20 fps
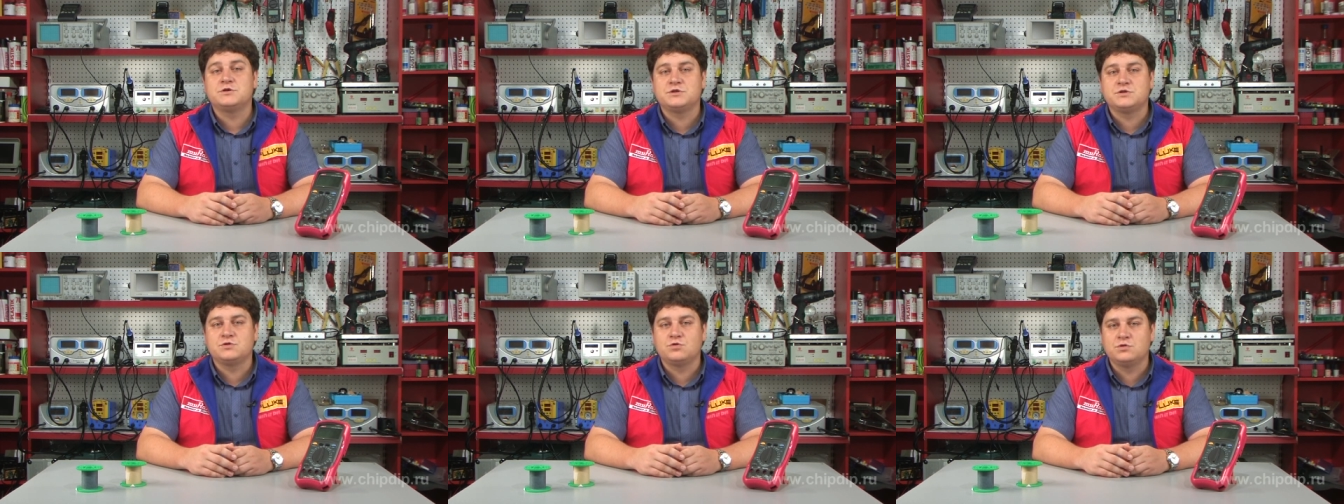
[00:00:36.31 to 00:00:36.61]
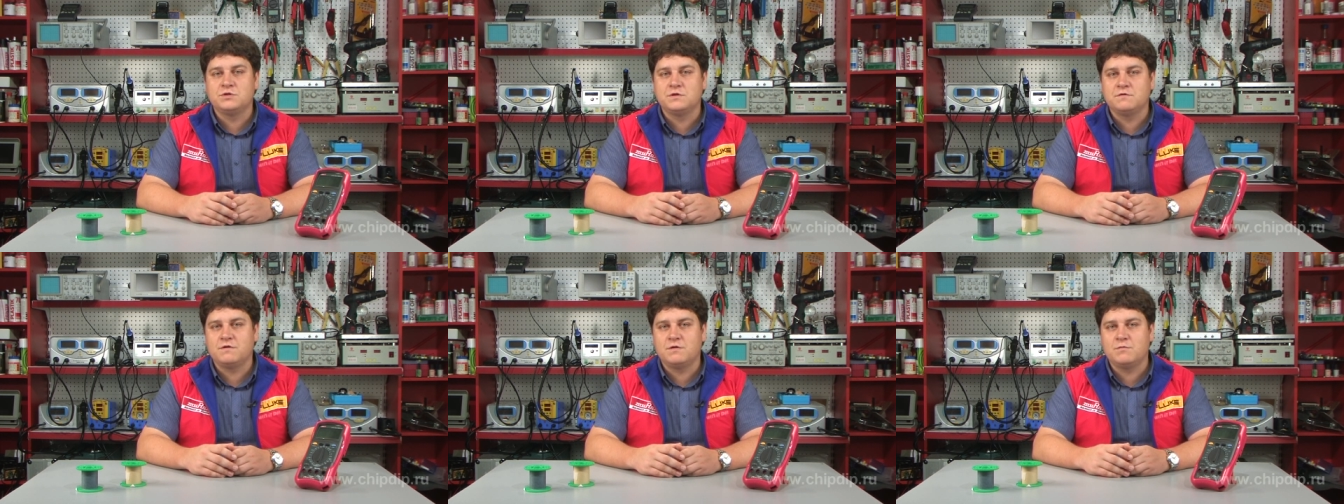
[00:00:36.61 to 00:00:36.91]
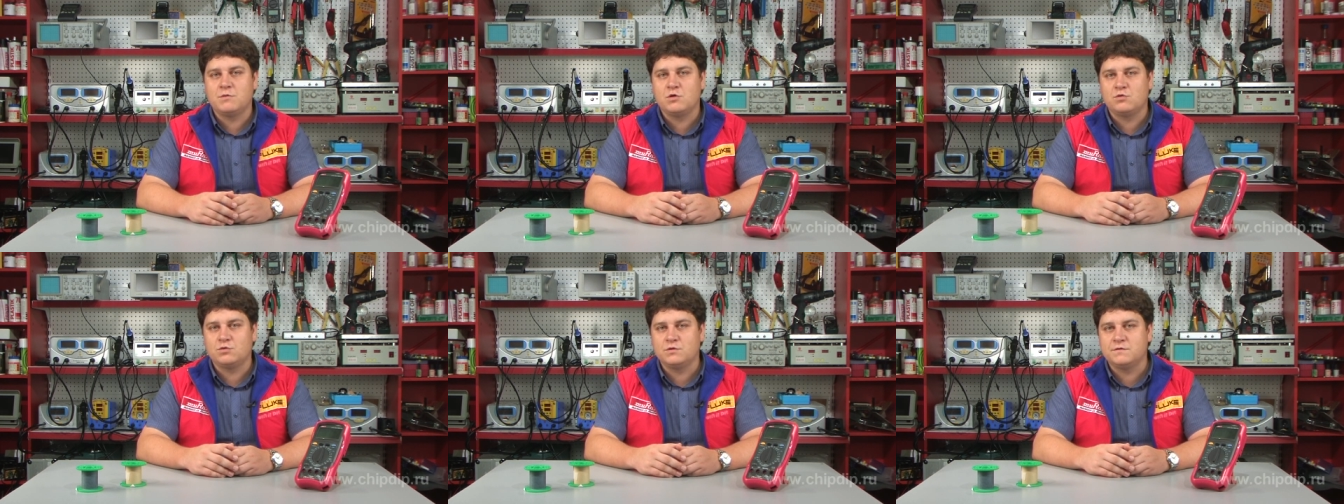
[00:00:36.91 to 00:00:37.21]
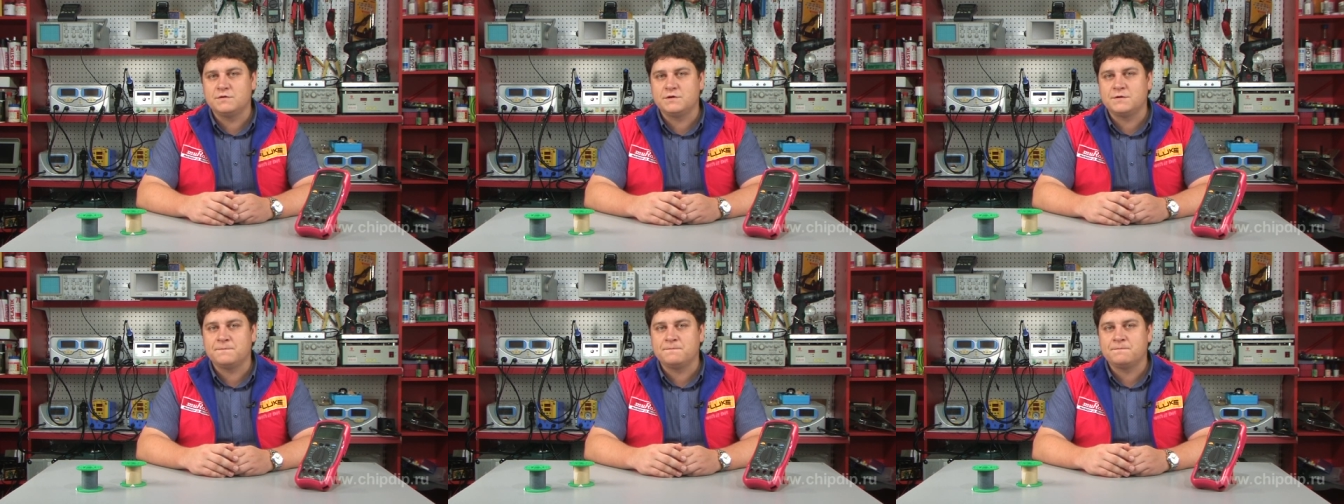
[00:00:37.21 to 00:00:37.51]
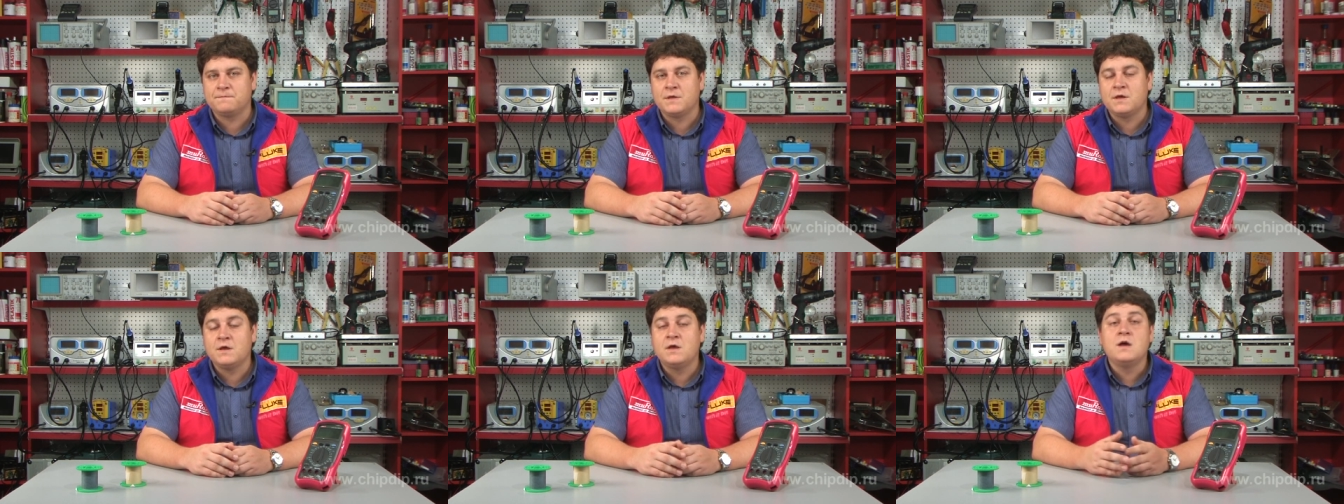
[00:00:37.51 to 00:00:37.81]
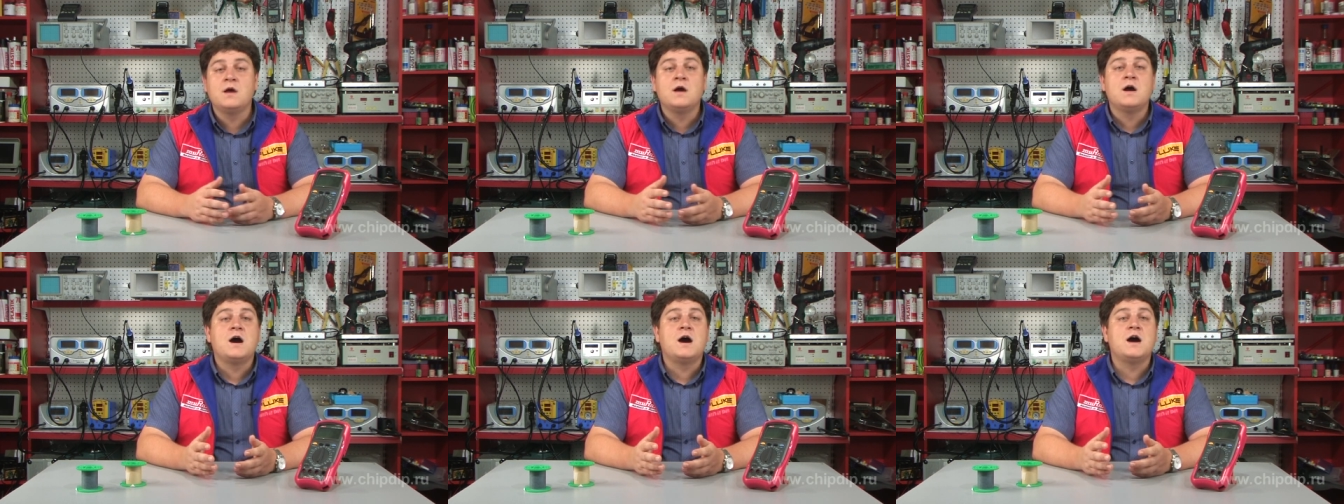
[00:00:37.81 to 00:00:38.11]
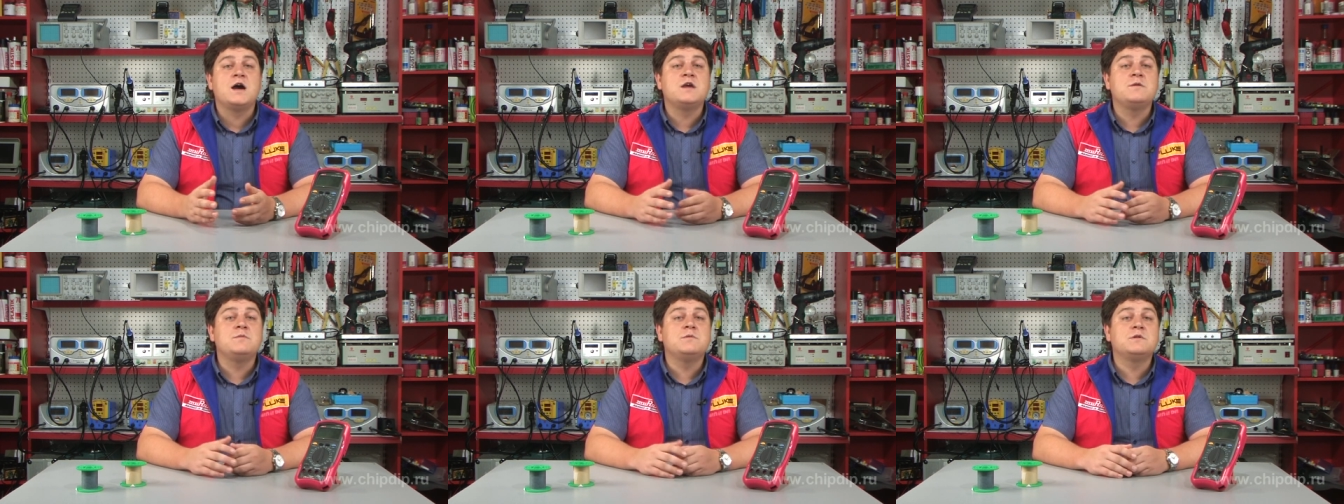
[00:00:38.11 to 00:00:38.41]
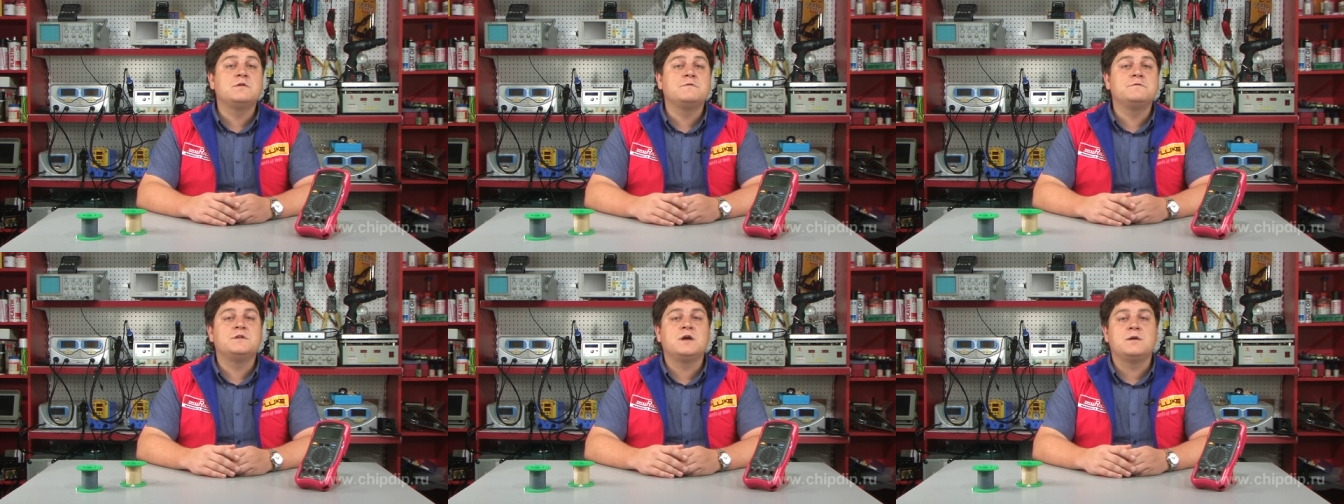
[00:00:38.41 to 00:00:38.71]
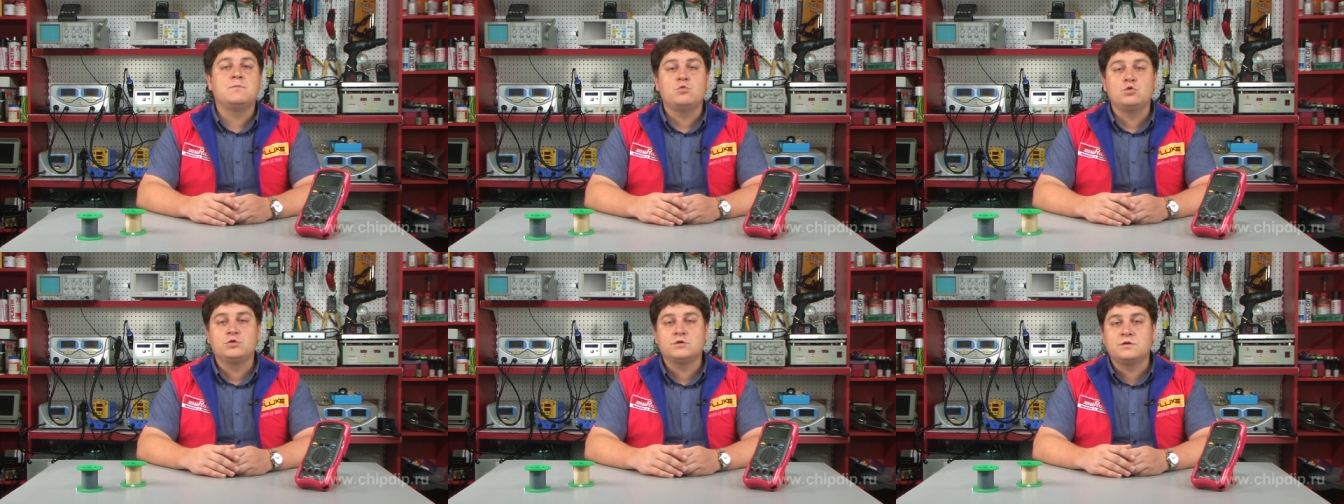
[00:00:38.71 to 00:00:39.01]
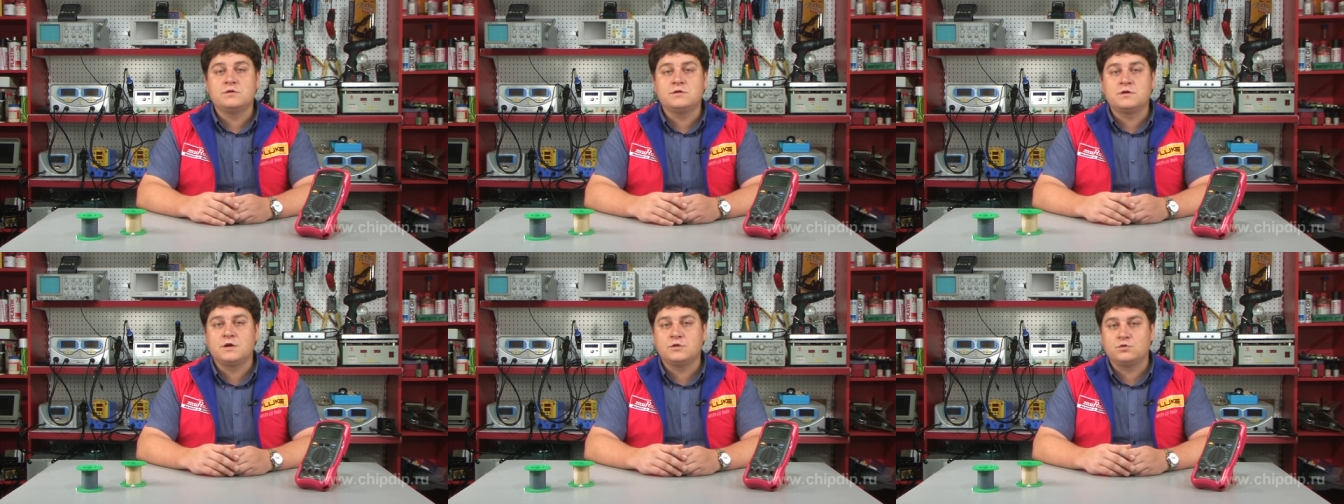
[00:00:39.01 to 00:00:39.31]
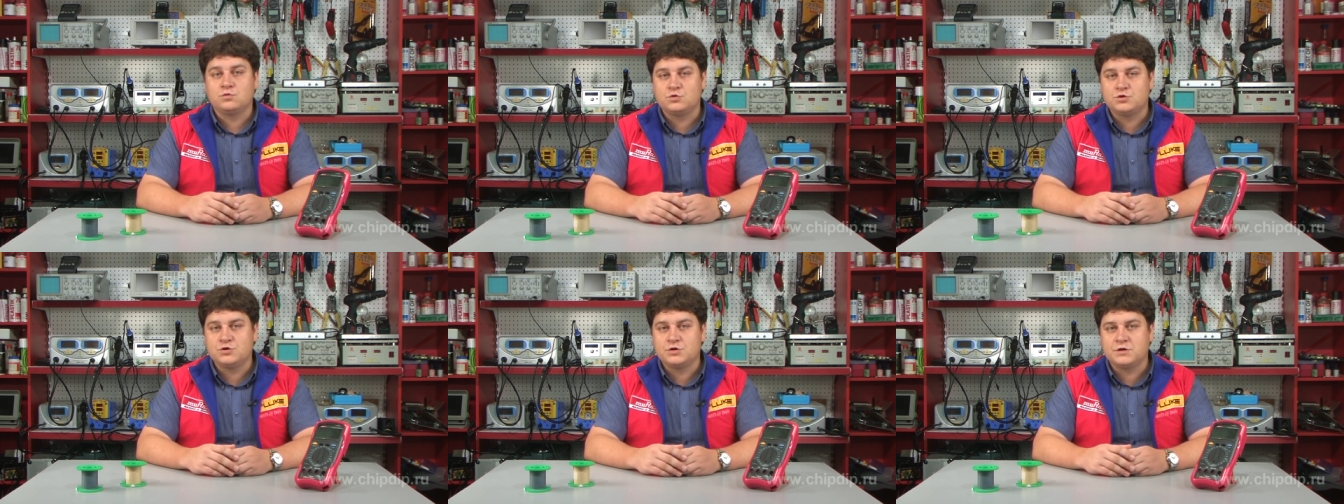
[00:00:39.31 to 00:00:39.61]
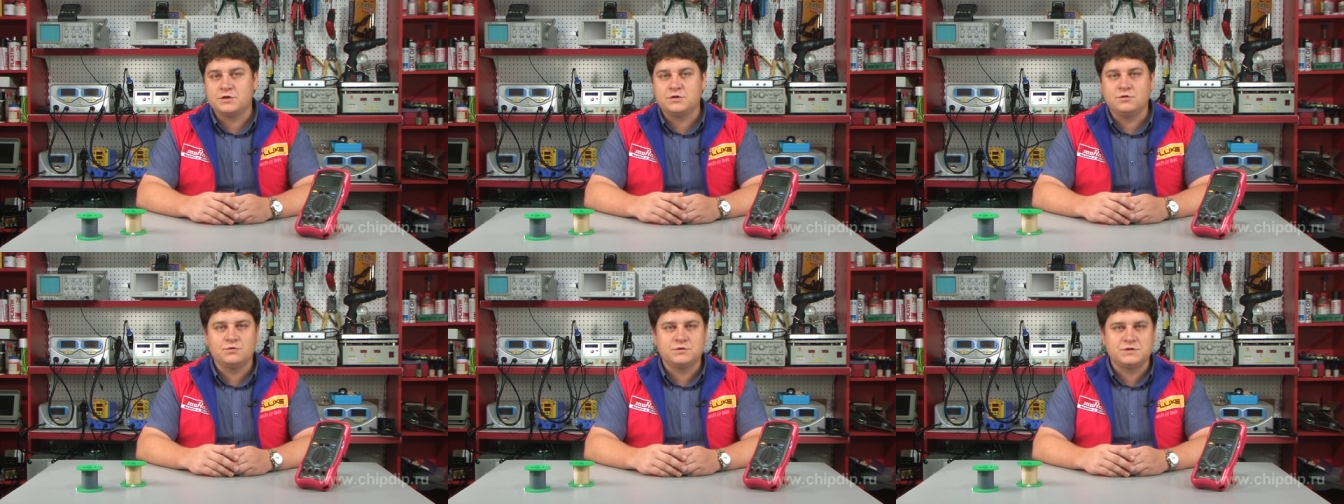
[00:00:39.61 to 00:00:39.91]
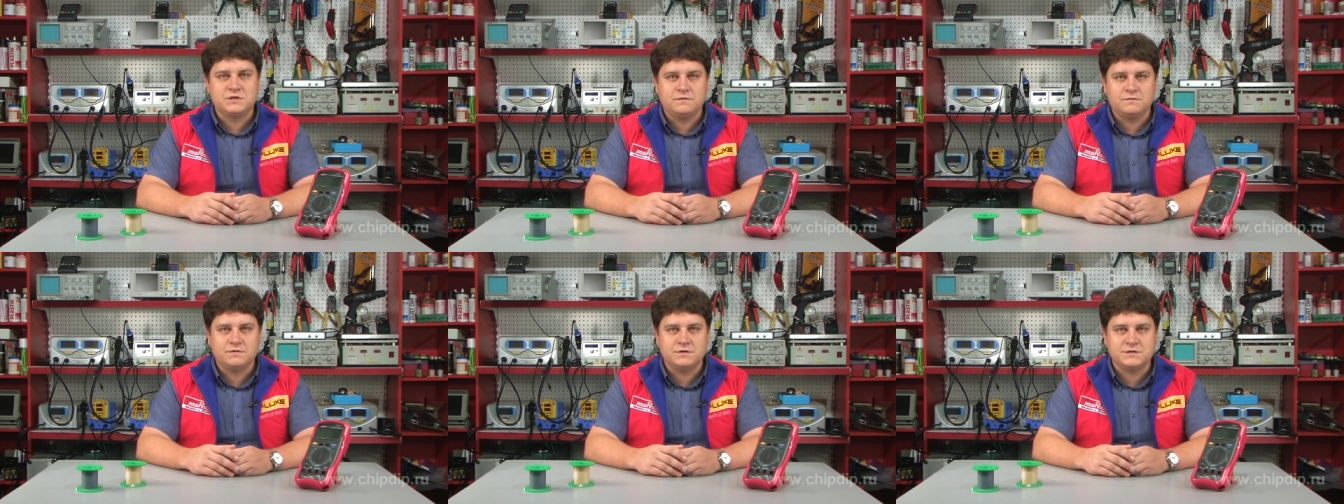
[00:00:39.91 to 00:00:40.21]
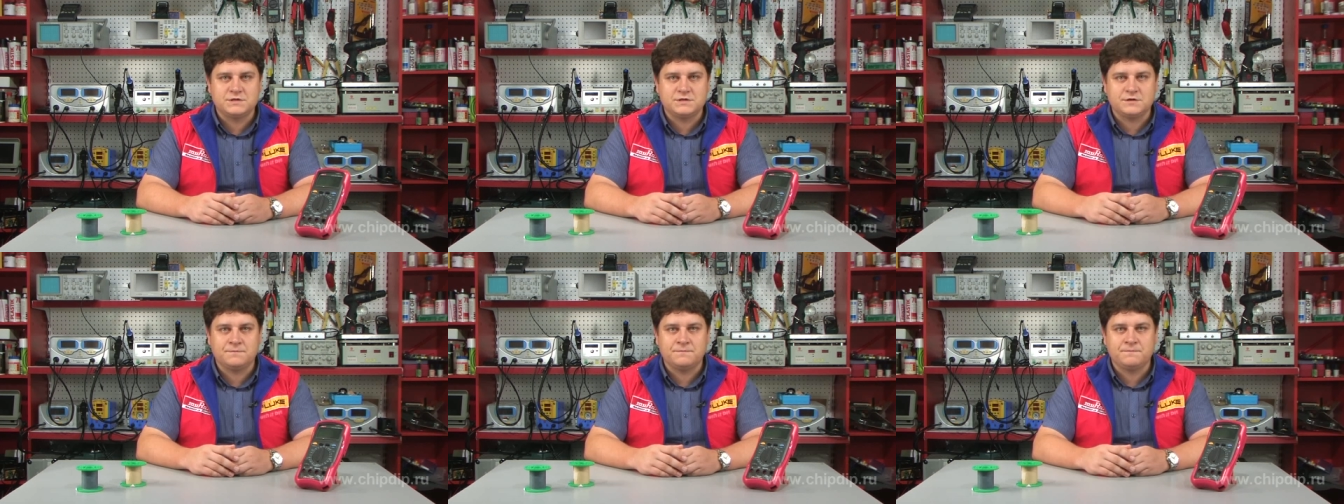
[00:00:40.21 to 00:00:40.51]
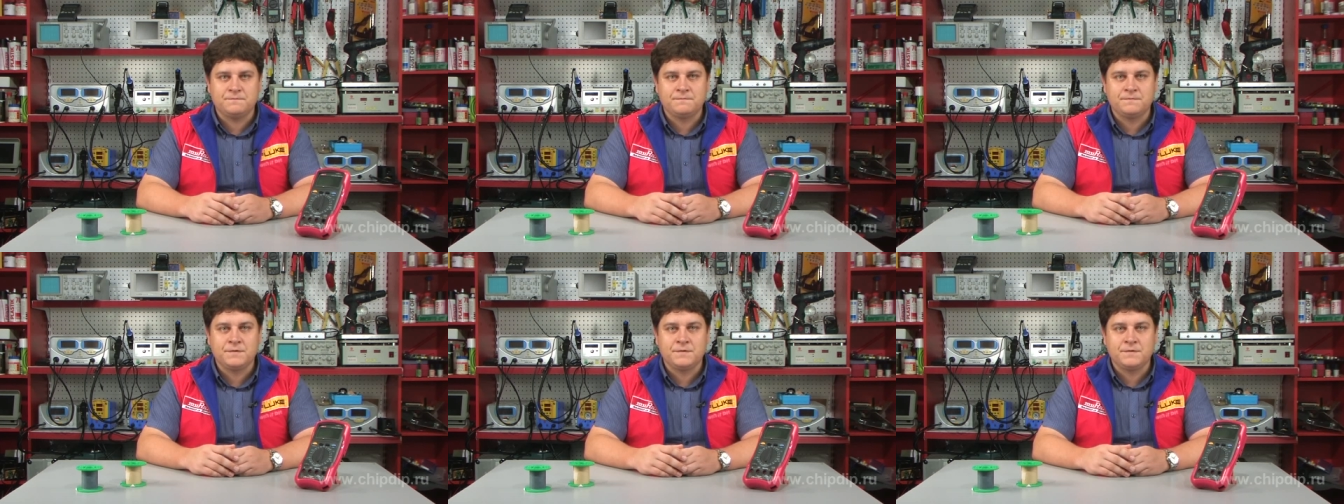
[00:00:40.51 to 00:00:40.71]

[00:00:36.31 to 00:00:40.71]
and other high-frequency equipment, in particular induction coils.